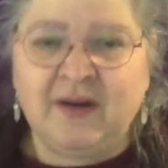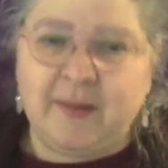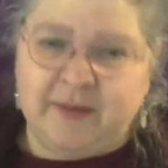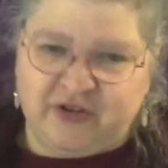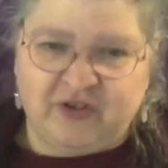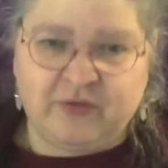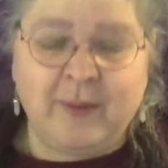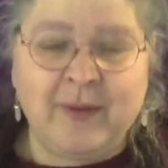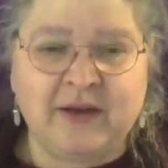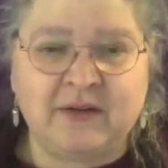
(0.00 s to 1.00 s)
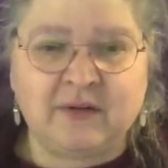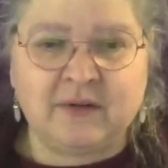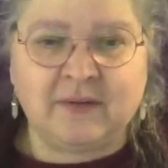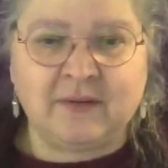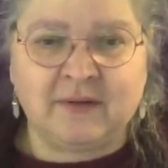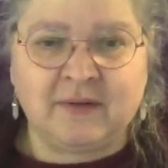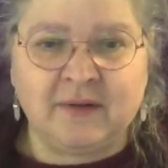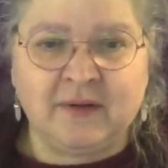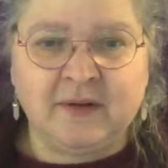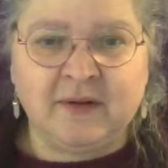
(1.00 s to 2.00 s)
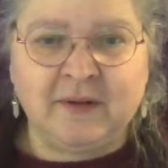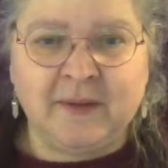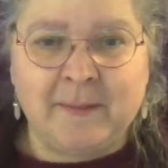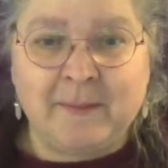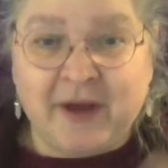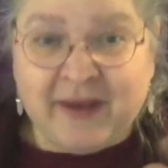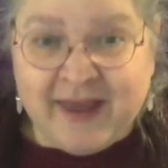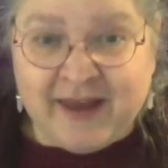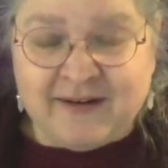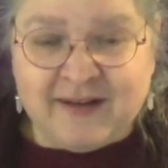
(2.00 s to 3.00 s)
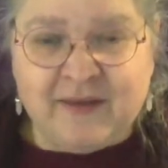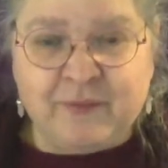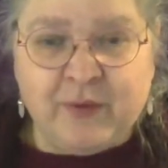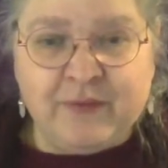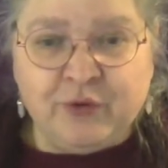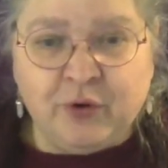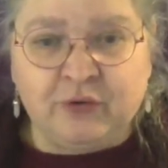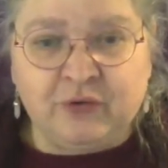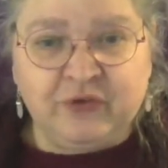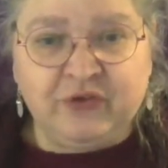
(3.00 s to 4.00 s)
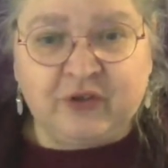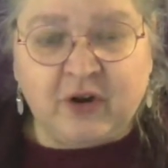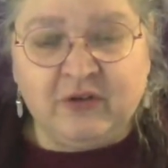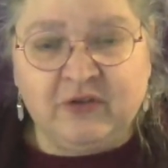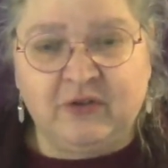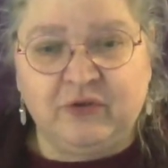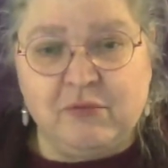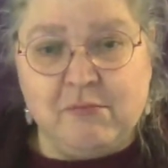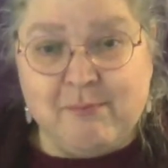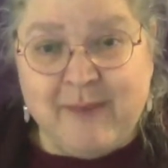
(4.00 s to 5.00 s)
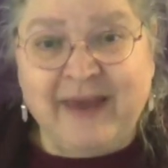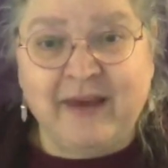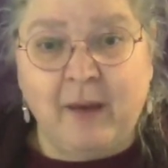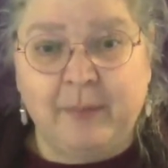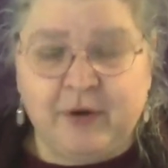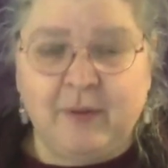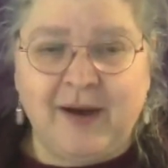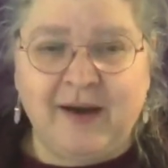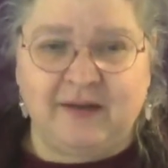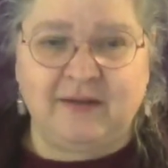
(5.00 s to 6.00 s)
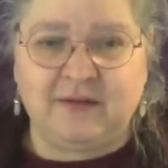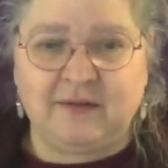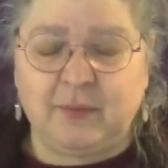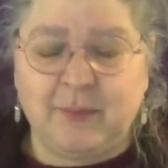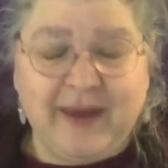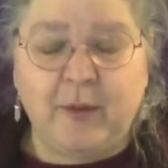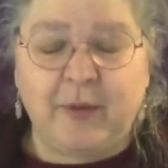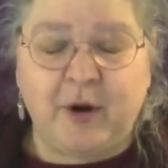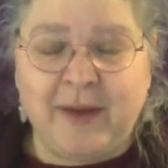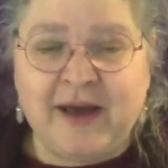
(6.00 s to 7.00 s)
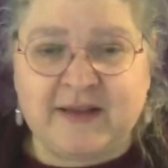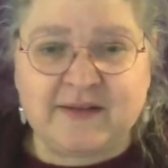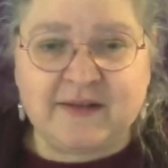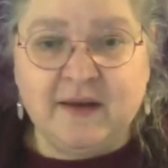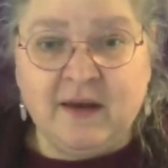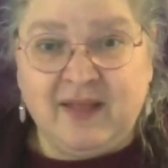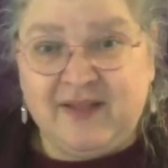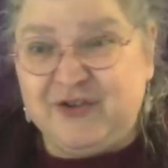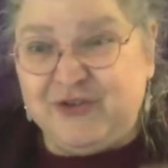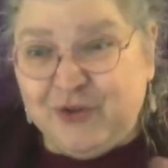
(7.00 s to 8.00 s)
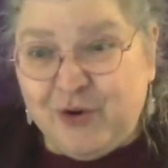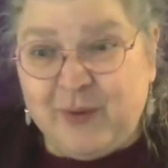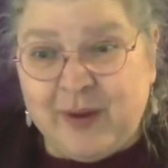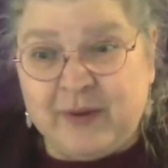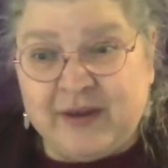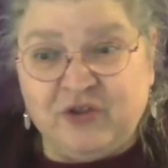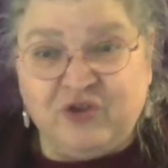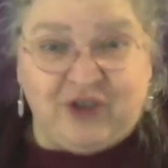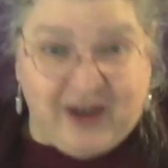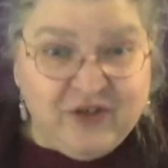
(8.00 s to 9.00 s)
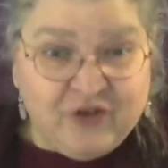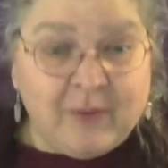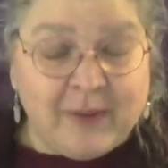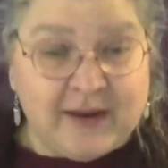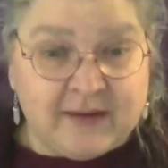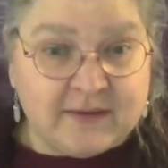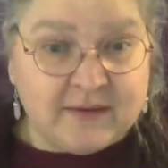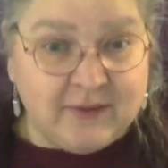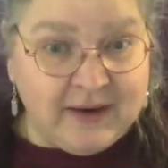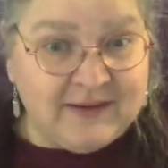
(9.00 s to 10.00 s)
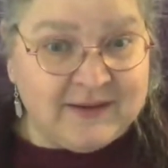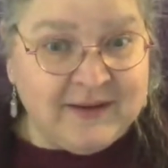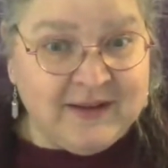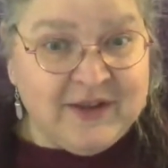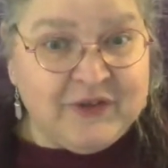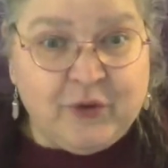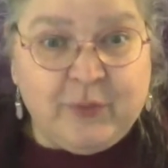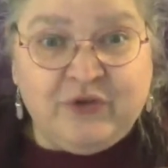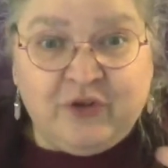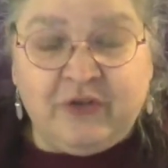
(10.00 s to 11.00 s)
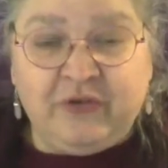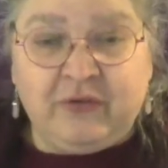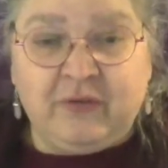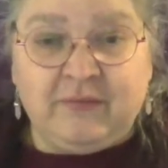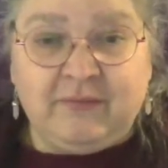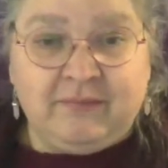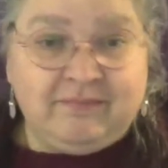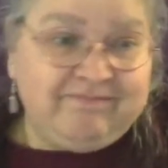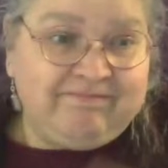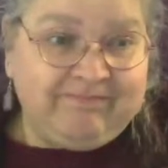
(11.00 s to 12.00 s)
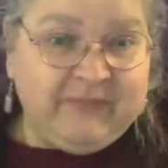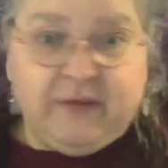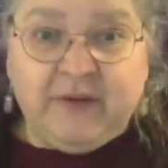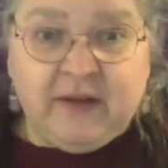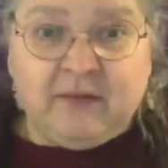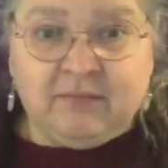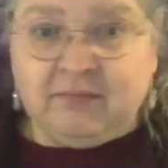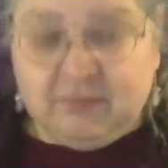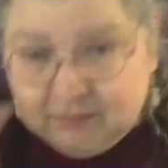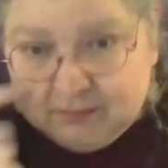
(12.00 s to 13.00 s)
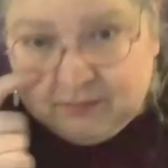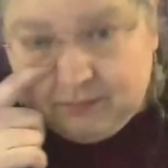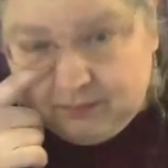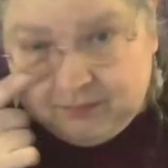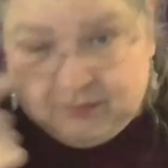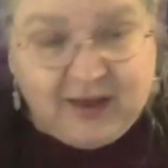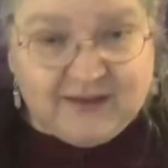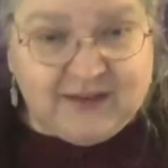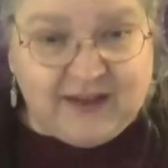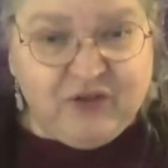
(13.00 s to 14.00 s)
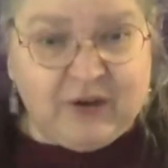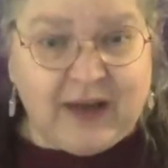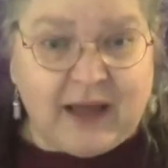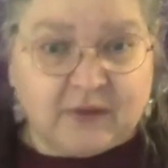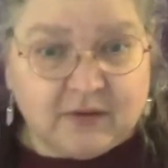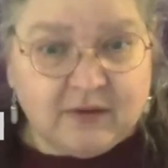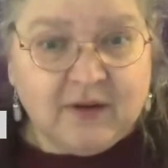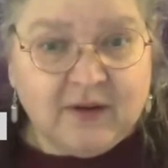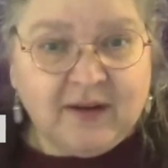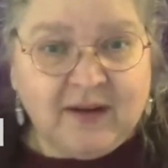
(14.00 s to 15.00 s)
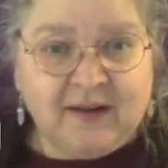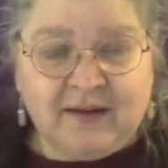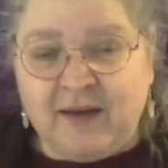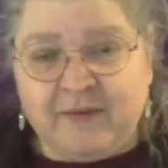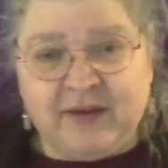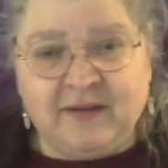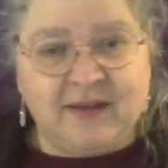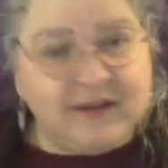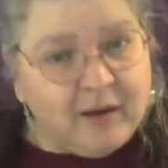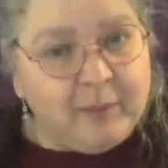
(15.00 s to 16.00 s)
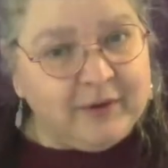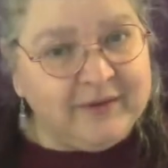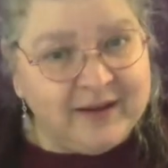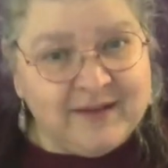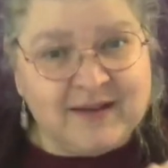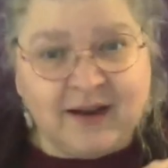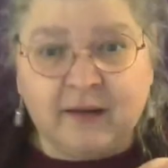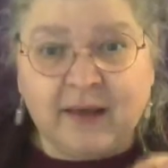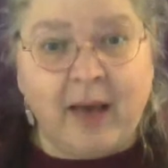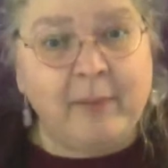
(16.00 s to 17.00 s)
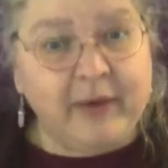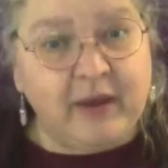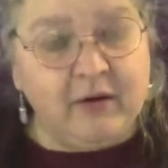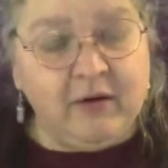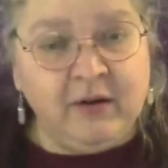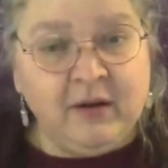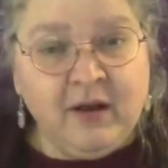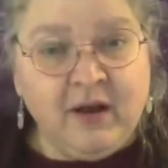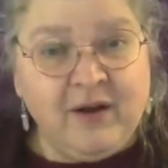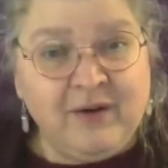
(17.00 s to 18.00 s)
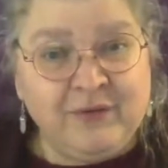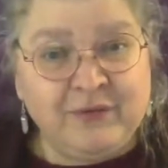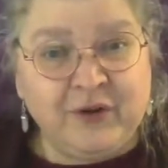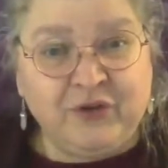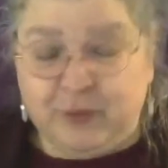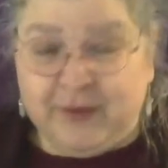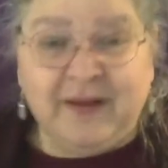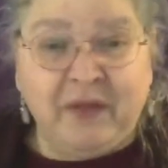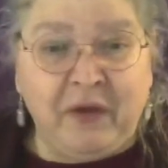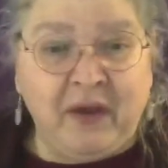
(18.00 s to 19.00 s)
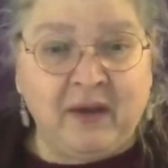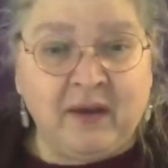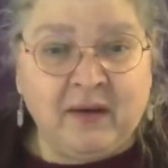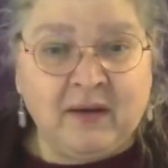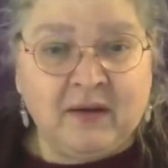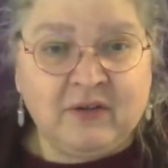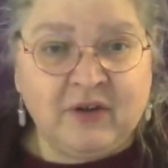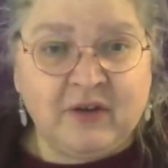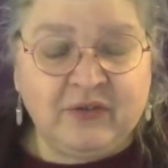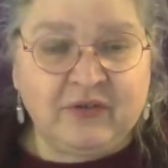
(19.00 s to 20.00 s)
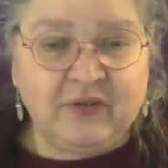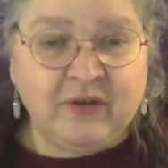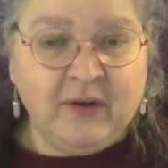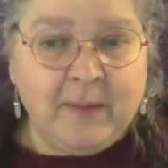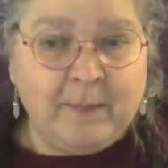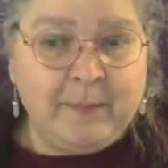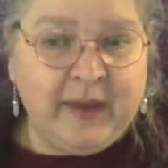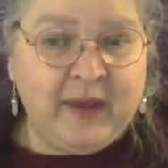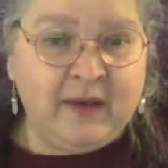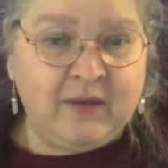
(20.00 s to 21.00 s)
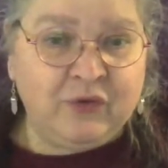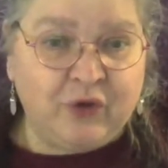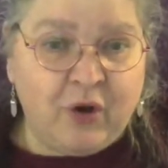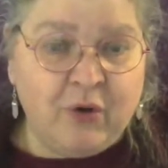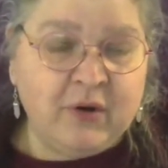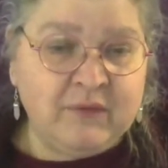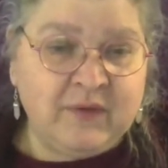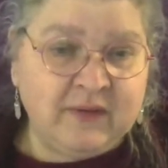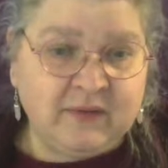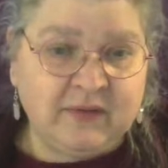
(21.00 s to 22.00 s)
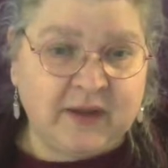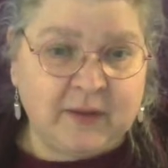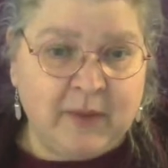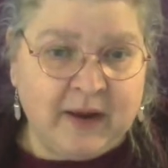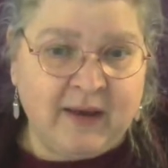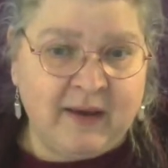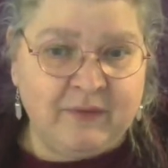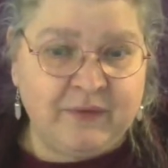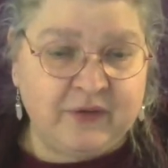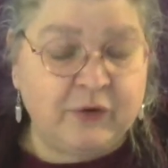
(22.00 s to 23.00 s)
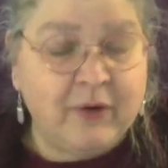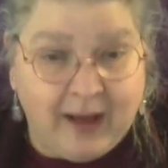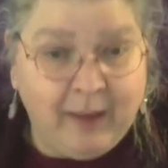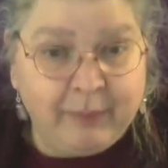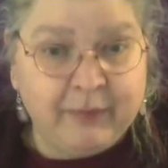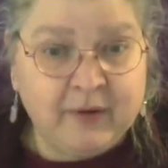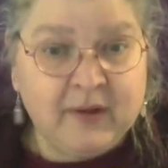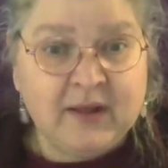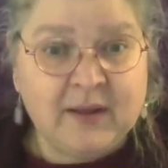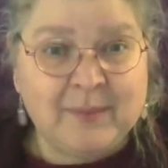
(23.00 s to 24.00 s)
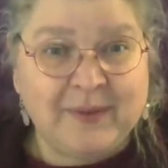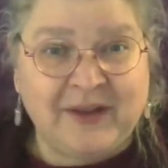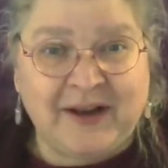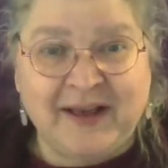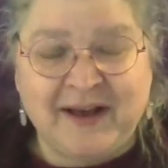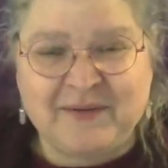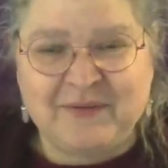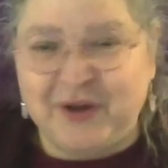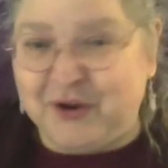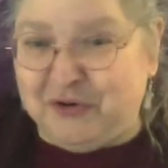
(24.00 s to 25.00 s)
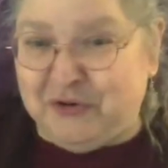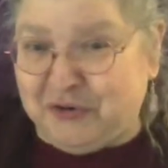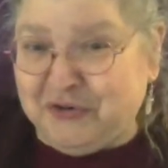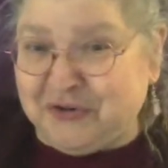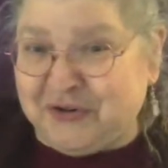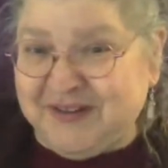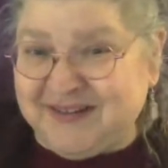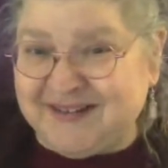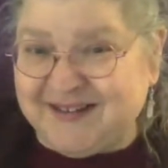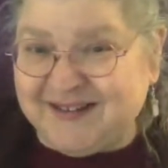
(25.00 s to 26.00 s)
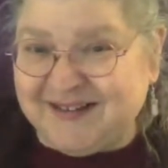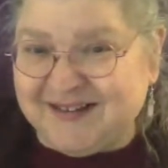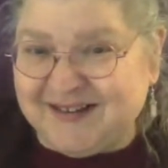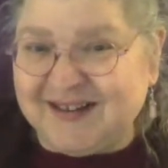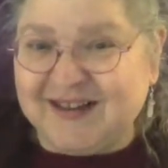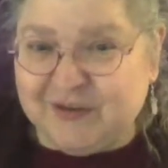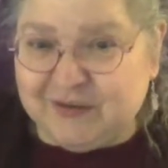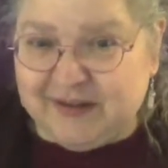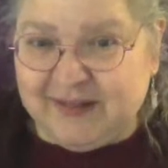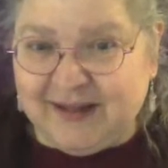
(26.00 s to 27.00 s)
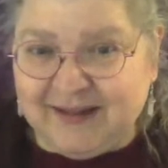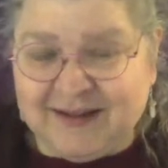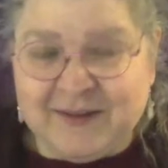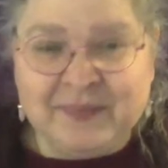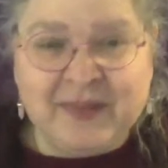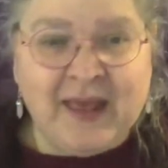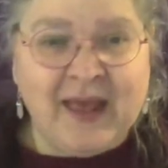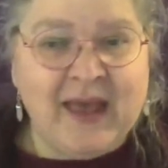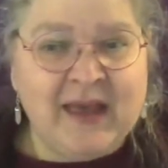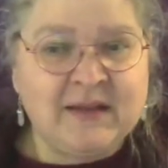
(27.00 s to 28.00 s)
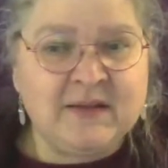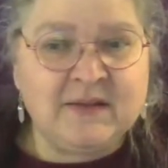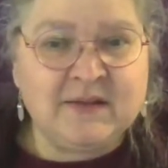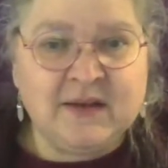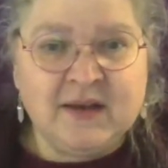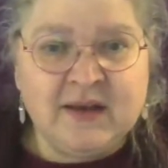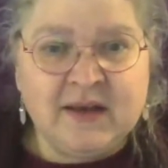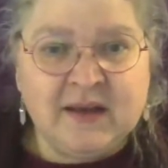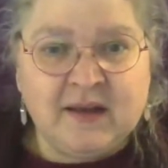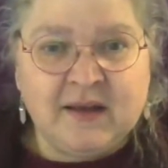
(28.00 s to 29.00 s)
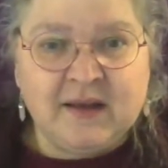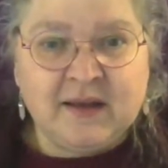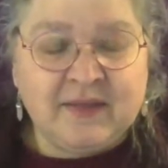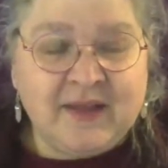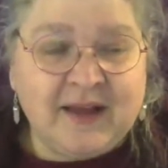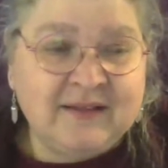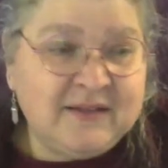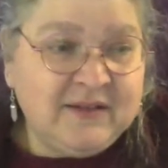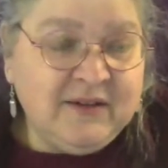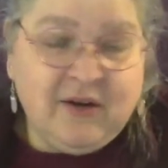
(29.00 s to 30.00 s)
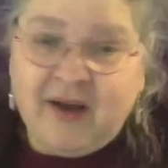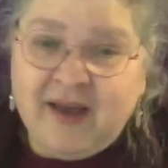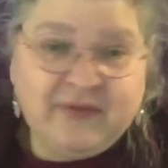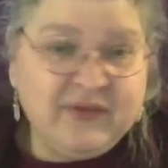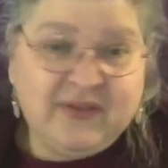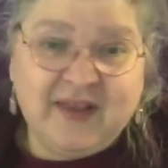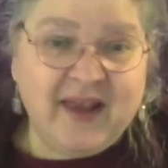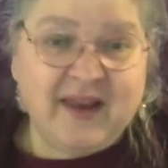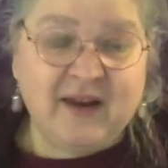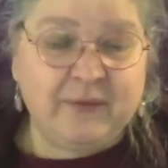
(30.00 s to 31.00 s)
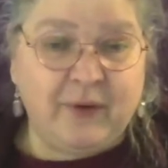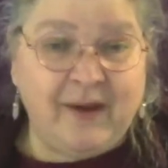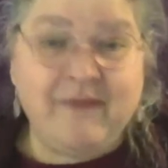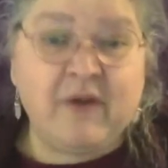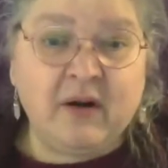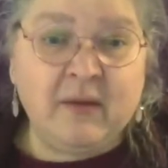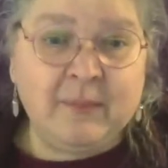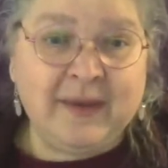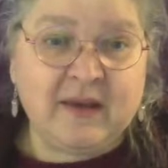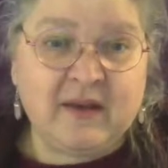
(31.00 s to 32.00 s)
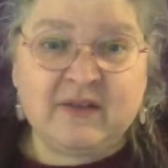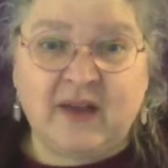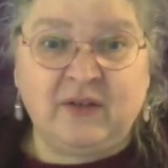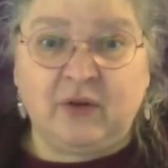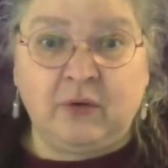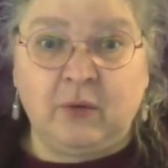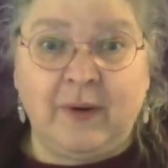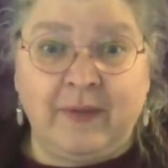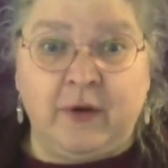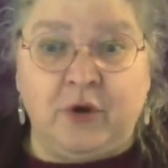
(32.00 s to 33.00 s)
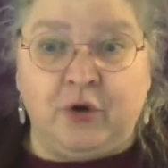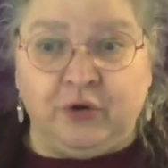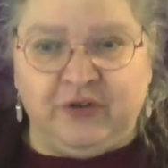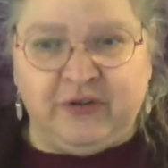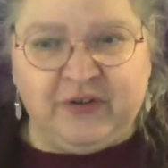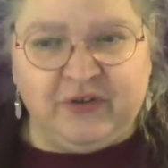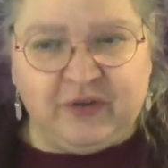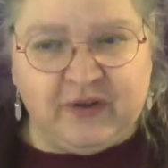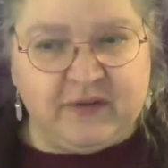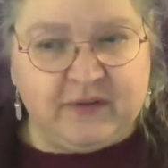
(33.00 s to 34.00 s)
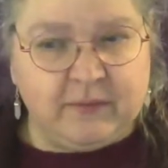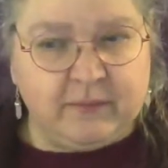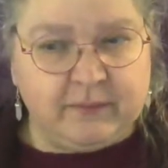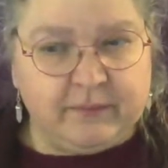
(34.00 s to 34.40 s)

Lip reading: Let me change my mind. But again, if we've not started to make up our minds, there's no way we can change our minds, right? So we're just living in hesitation land, and having set up a nice little camp here of doing nothing, just being so convinced that my life is crap, but that I have no choice. Can you see that? And that, I have to stay here forever because I don't know what the good decision is.